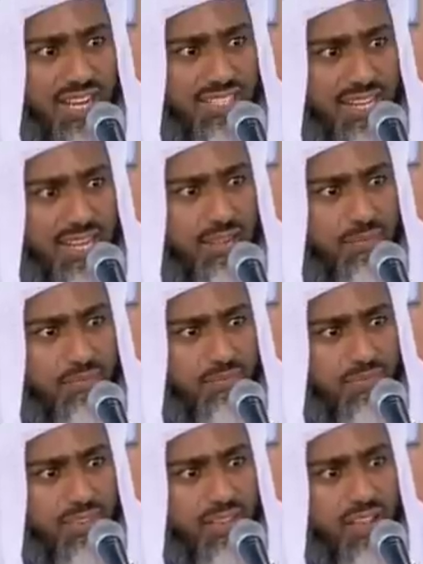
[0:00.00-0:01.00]
alaihi wasallam,
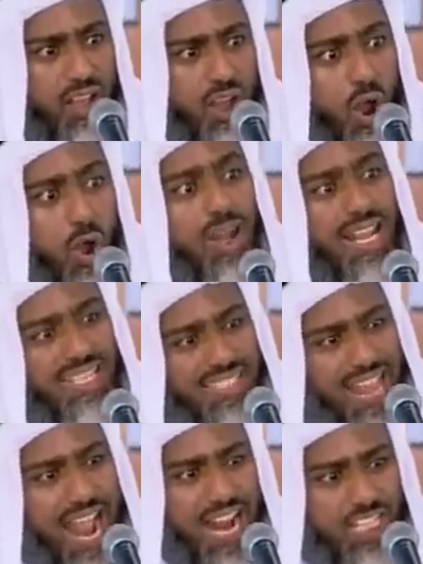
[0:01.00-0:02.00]
all
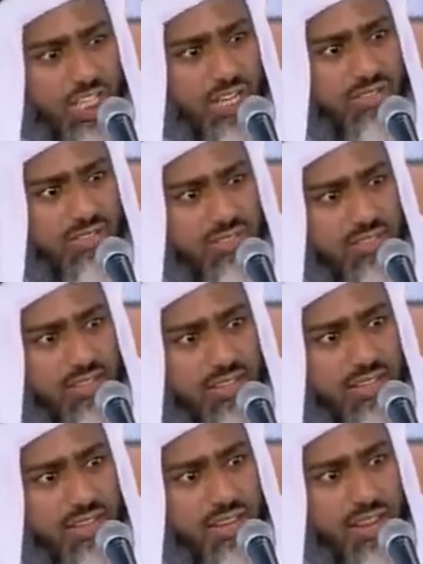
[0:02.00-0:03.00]
his actions,
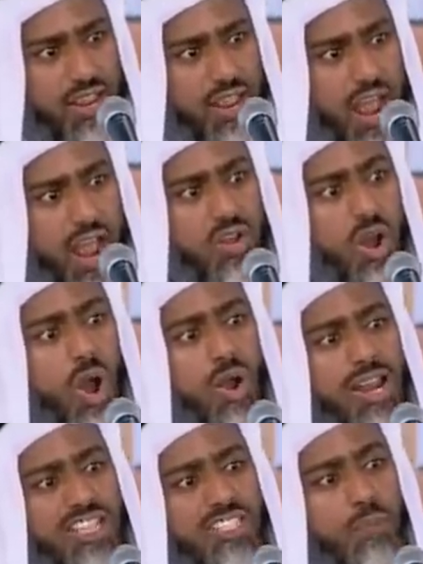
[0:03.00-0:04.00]
and
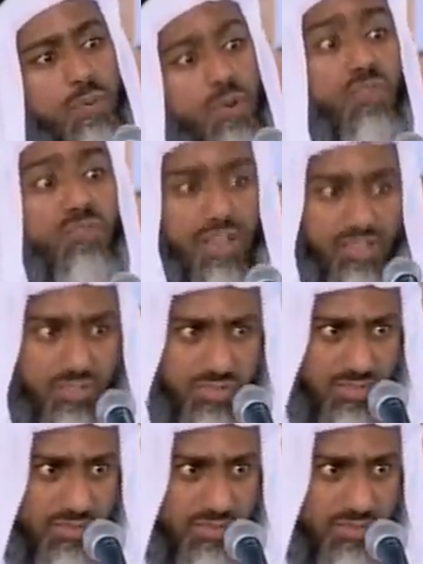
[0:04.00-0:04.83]
all his approvals.